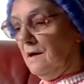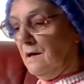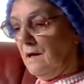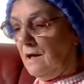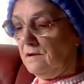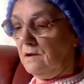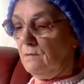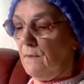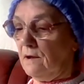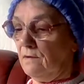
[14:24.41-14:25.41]
I need a
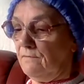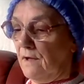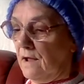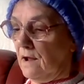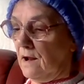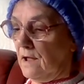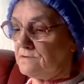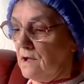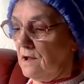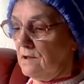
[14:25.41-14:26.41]
magnifying glass. I
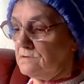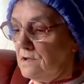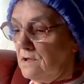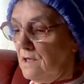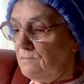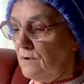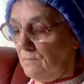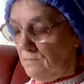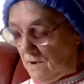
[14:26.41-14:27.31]
can't see that properly.